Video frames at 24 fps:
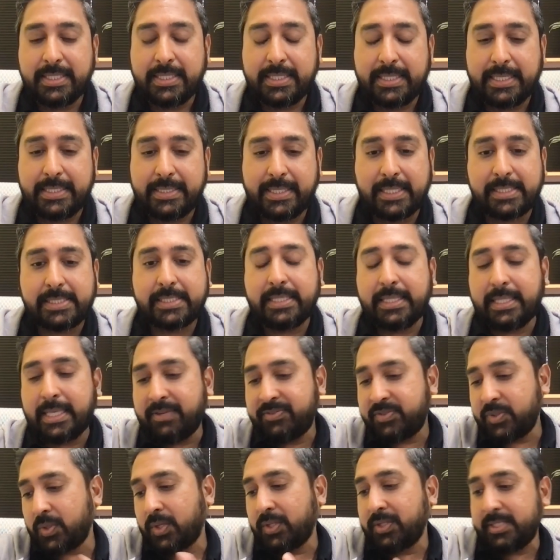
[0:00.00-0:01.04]
And that's left
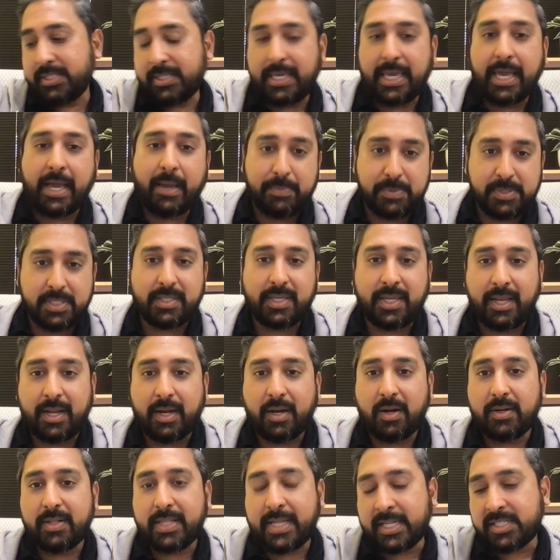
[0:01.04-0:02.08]
all these gaps in care.
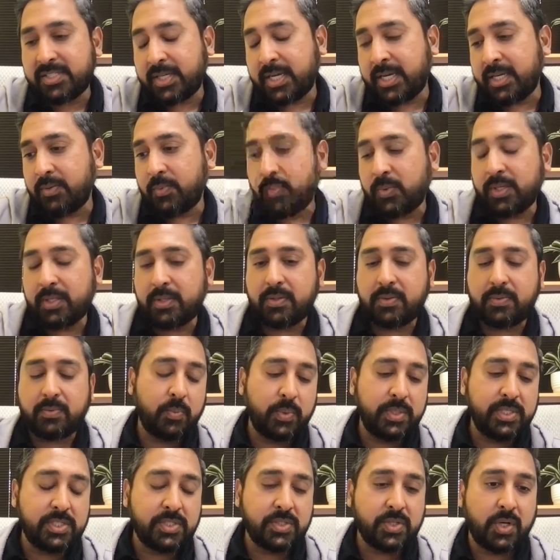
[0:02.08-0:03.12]
And that's kind of what
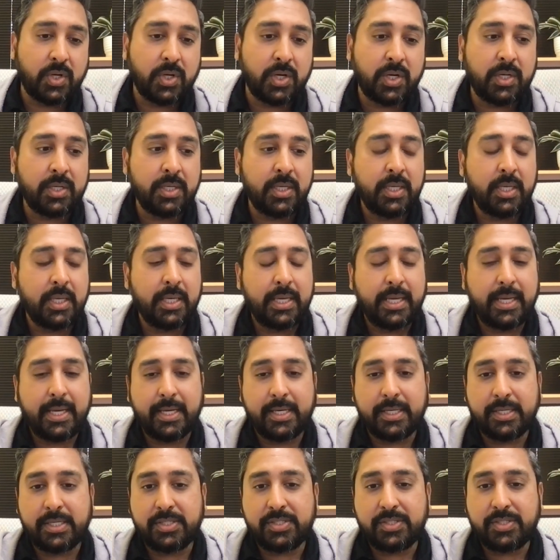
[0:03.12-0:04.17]
we saw
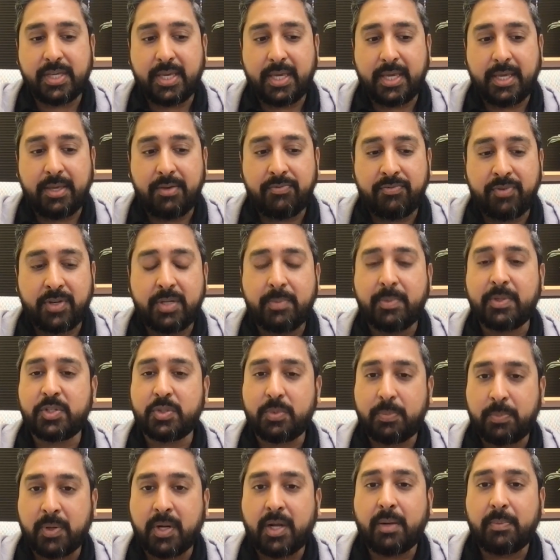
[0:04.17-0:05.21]
as a fundamental
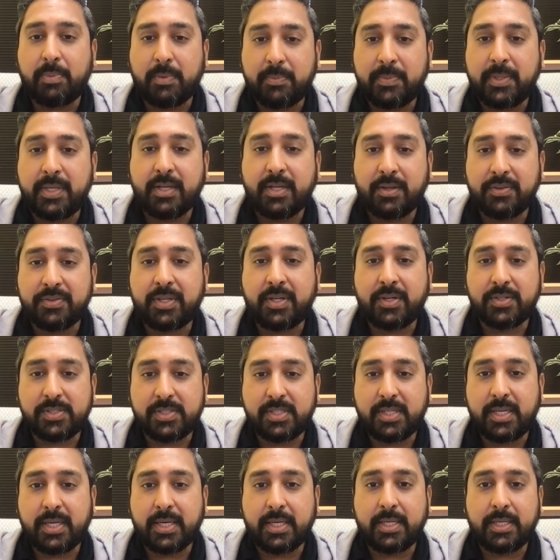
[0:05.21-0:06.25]
problem in healthcare
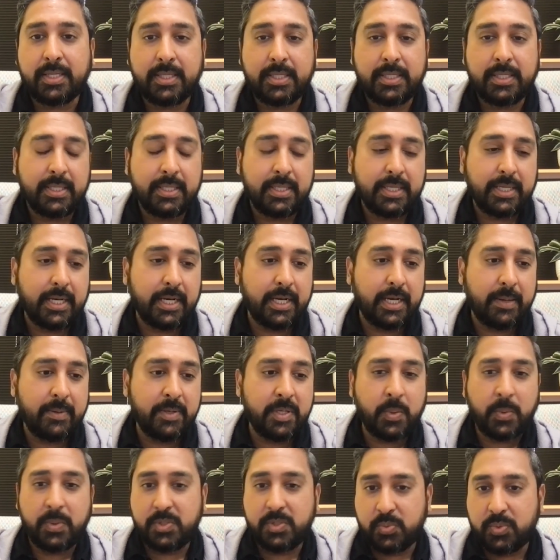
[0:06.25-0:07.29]
today. And no
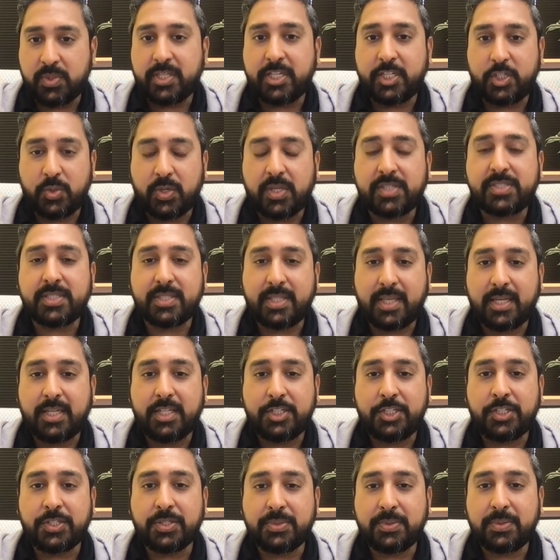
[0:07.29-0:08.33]
one's really addressing that
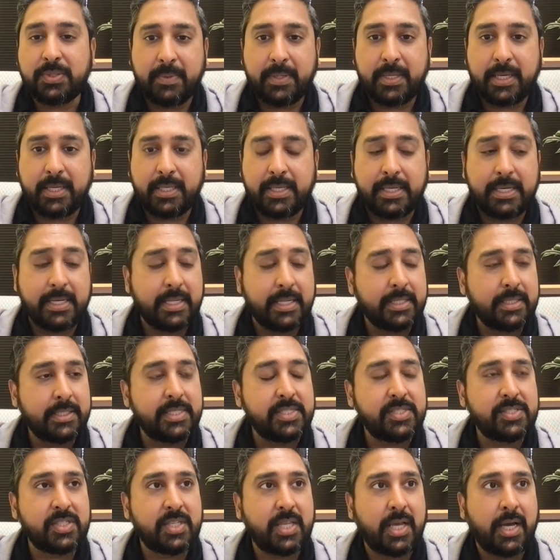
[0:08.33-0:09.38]
issue, and at
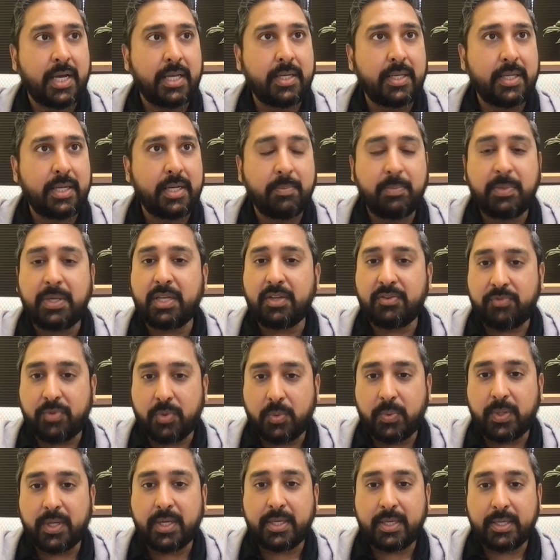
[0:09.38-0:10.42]
least not in a meaningful
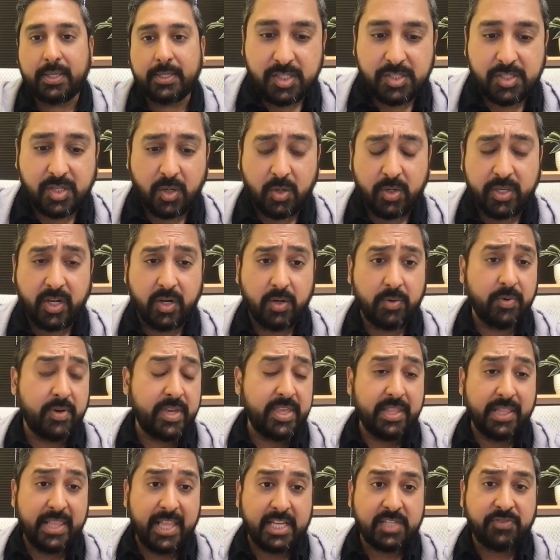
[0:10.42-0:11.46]
way. So, in
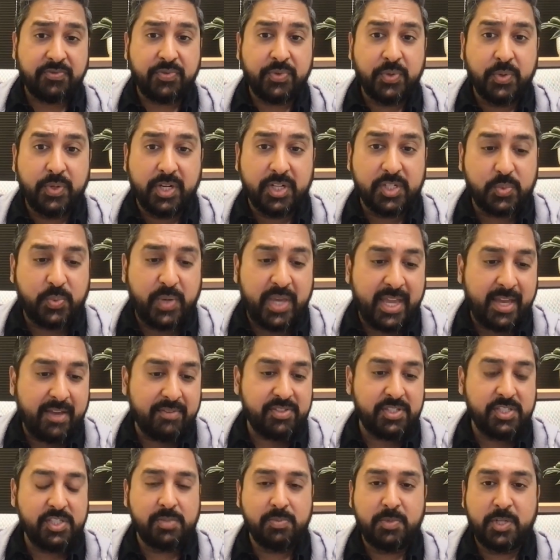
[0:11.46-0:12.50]
the last few years, we have
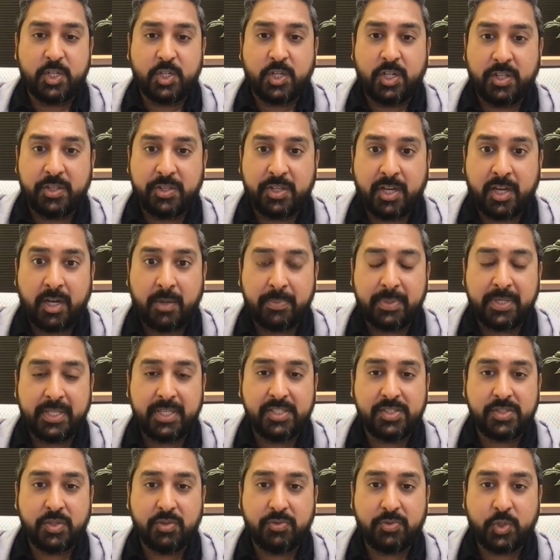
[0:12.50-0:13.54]
seen some digital health
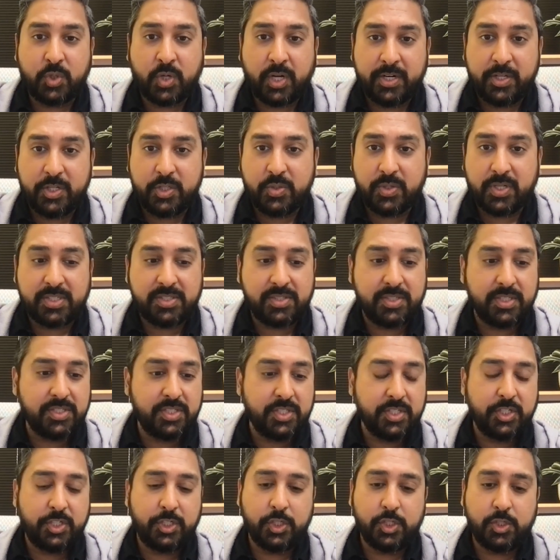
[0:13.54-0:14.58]
companies who try to address these
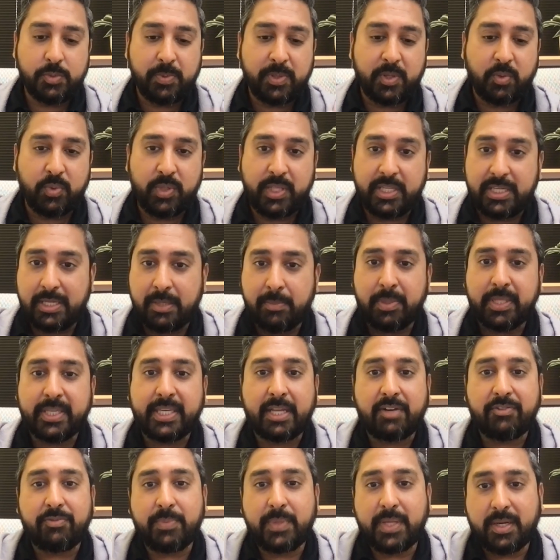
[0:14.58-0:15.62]
issues, but they're really nibbling
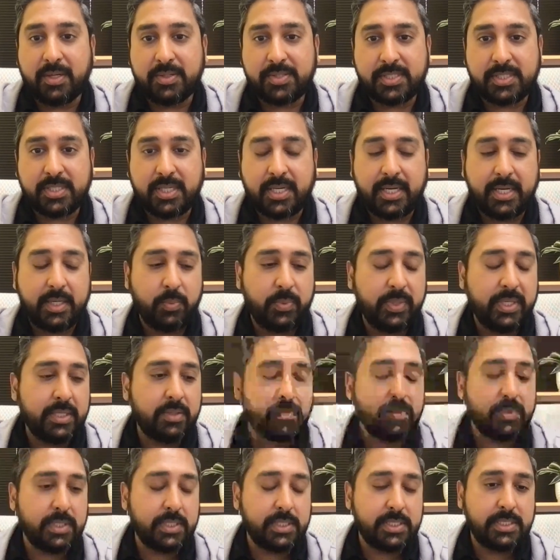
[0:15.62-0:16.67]
at it from the outside. We
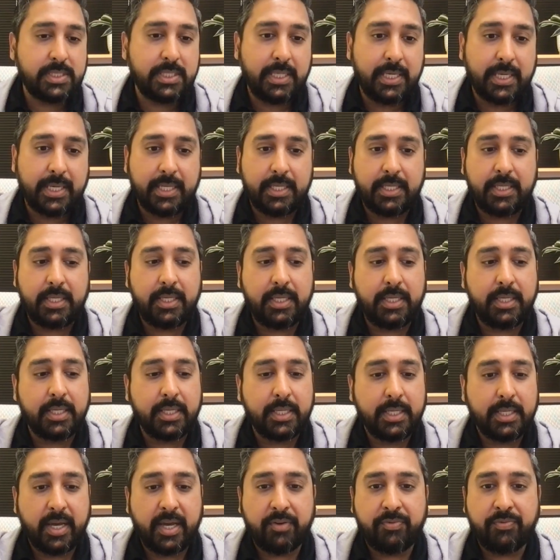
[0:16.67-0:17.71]
didn't really see any
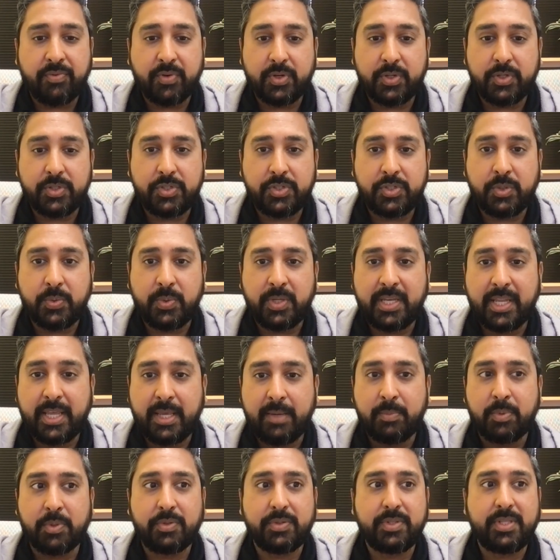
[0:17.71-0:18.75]
effort to
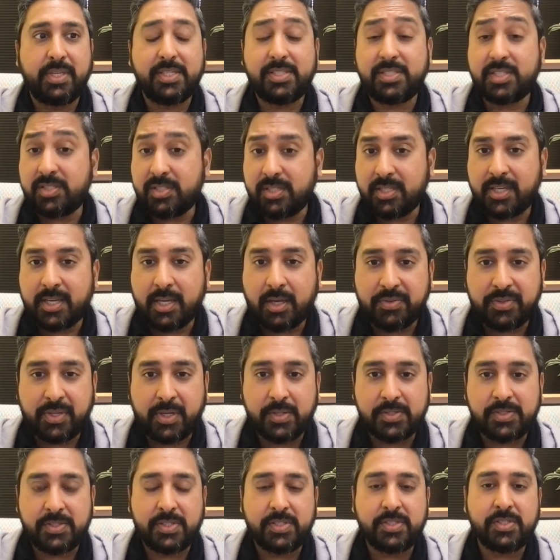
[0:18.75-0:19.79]
enable the existing
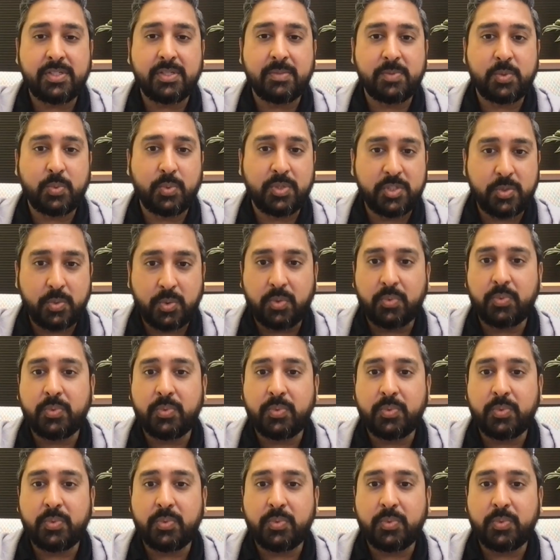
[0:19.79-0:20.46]
healthcare systems, ones who are